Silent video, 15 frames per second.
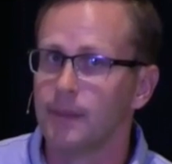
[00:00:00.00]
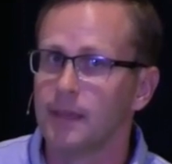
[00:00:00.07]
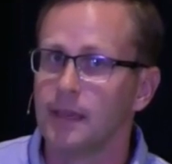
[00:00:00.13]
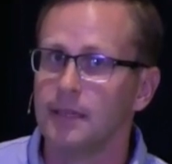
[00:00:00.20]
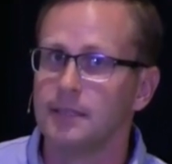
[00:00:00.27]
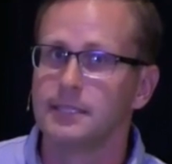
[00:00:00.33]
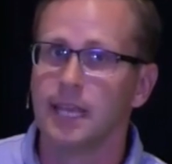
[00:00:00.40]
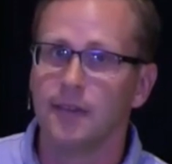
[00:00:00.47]

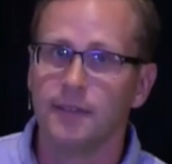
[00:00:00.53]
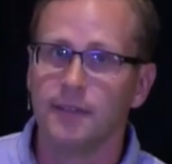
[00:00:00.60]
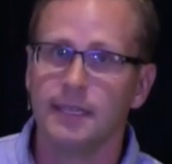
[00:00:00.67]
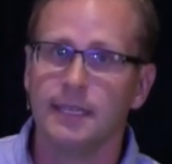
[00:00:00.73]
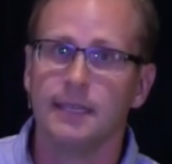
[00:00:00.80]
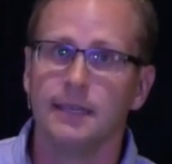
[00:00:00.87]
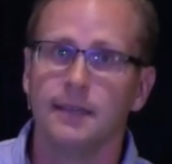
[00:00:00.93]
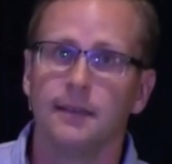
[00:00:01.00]
And
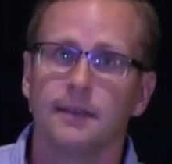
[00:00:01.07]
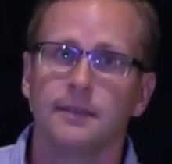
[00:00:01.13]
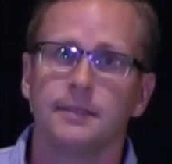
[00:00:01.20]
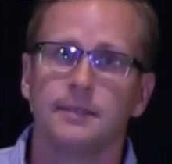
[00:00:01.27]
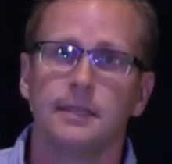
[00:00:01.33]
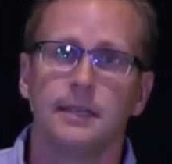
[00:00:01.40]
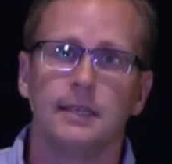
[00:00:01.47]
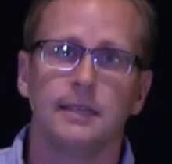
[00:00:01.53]
70
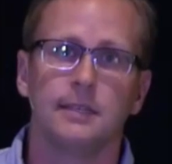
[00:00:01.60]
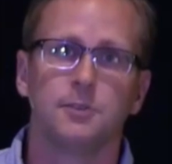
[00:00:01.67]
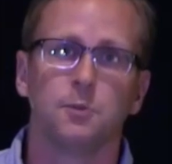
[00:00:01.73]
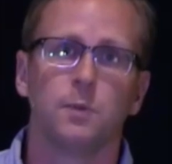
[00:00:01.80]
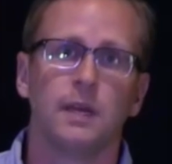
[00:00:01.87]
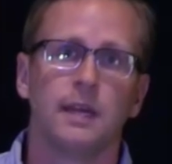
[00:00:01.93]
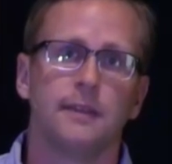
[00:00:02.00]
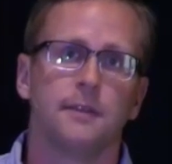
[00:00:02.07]
CE is
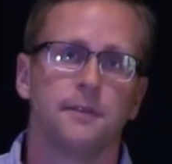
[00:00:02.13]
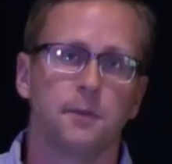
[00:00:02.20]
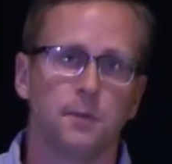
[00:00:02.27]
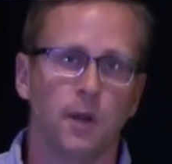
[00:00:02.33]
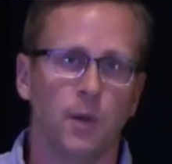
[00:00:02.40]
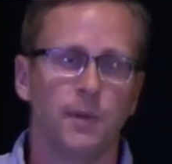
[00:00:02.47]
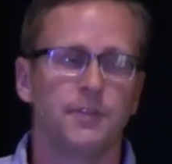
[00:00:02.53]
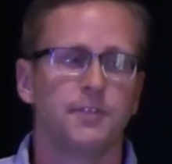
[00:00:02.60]
when the
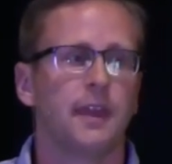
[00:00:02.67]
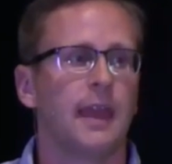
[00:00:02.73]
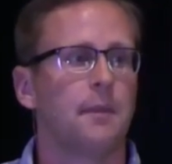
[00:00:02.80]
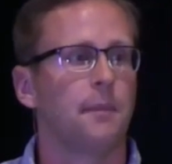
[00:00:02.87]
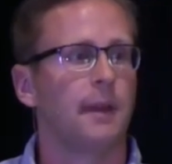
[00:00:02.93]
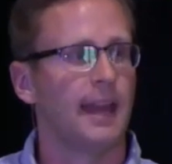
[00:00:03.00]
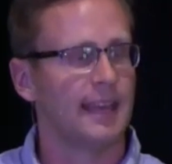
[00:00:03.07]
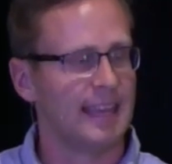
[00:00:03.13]
Romans came
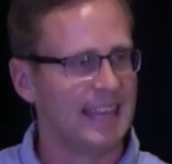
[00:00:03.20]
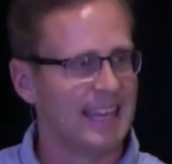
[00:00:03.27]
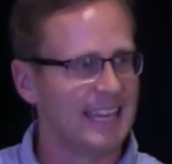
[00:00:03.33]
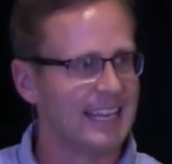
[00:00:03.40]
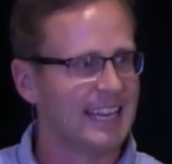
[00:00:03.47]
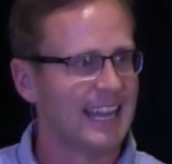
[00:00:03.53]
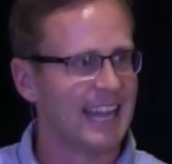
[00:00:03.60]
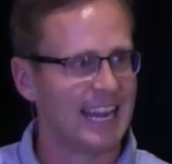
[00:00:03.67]
back
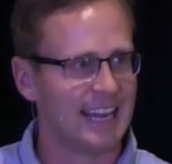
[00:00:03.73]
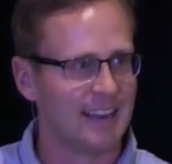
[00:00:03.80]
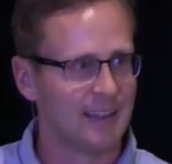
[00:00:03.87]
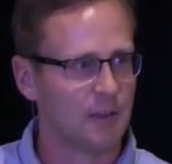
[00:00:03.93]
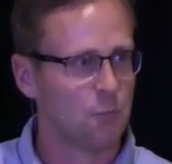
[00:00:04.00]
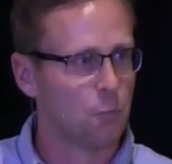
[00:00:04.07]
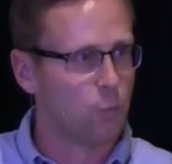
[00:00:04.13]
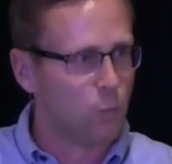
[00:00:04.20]
in and
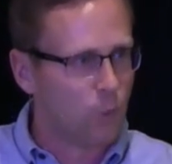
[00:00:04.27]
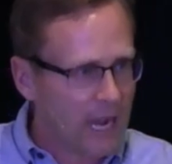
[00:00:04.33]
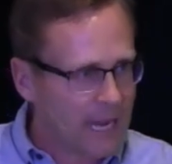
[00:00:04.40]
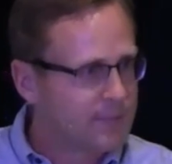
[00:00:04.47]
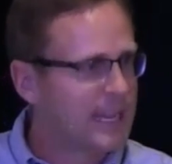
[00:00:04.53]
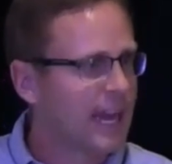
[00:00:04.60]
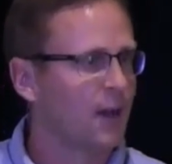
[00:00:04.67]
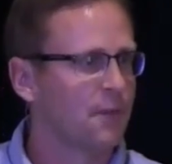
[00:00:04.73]

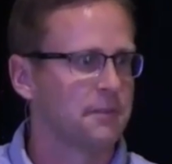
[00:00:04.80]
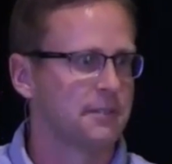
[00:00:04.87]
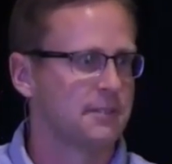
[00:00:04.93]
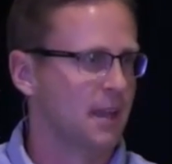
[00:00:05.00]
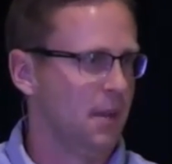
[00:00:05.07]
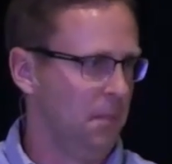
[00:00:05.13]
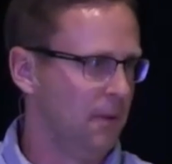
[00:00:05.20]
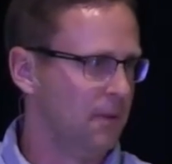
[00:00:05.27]
wiped out the
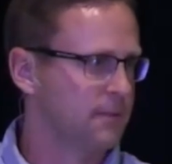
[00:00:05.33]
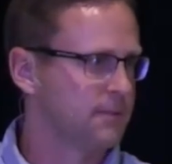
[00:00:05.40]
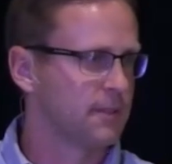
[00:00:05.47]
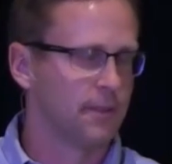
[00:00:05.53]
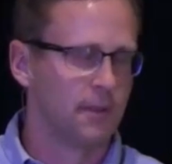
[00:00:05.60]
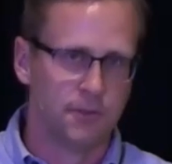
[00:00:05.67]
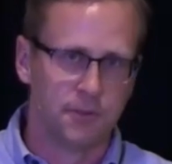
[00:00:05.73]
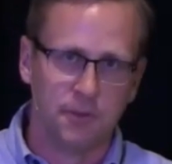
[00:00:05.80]
temple. So
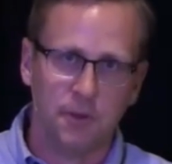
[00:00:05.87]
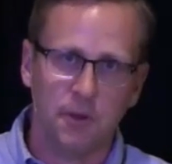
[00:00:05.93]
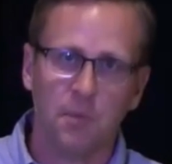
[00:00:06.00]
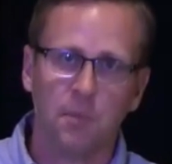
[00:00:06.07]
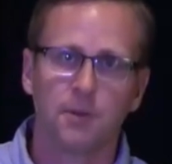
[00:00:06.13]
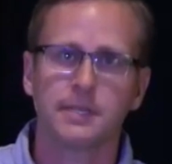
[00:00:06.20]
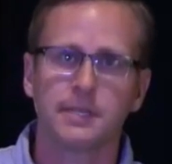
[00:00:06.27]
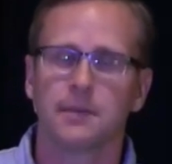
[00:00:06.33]
there's no
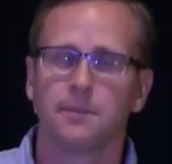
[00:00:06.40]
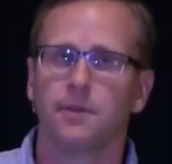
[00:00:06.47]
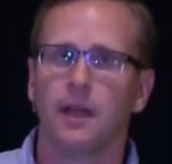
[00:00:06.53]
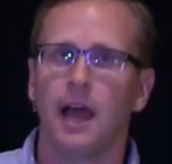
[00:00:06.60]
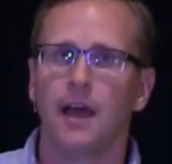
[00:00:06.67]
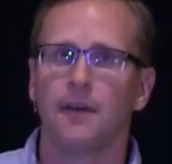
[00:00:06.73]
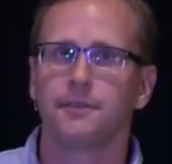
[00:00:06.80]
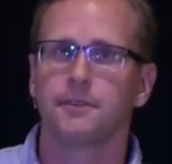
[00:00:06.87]
more temple
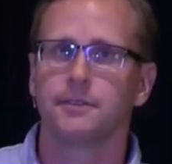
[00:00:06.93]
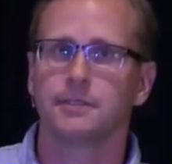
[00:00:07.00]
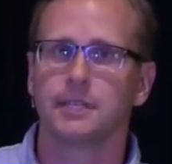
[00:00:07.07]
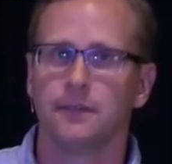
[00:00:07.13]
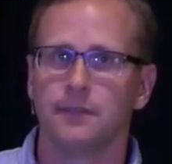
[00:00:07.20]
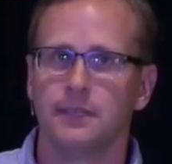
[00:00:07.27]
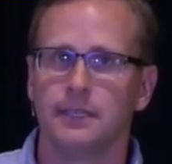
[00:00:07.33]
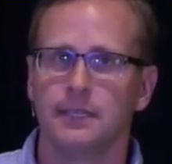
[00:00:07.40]
after
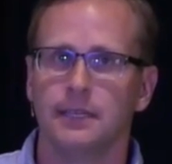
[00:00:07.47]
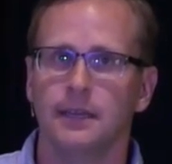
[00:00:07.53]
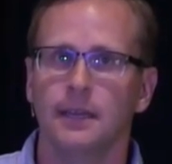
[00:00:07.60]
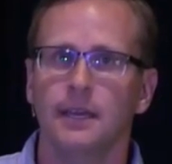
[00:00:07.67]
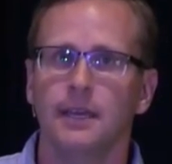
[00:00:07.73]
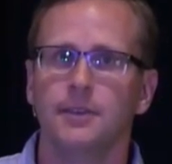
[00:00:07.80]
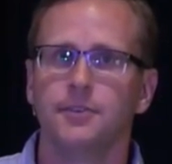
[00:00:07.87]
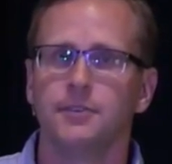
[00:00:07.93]
70
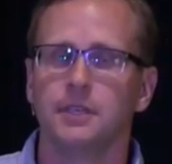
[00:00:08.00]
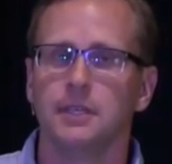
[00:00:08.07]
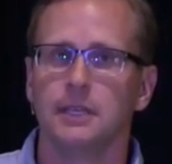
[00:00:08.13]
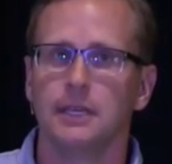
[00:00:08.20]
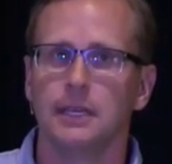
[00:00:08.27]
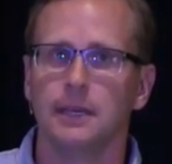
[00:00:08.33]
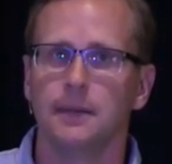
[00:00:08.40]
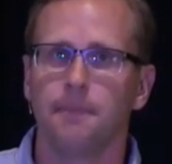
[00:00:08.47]

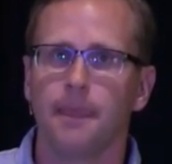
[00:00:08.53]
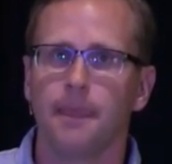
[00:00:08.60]
CE.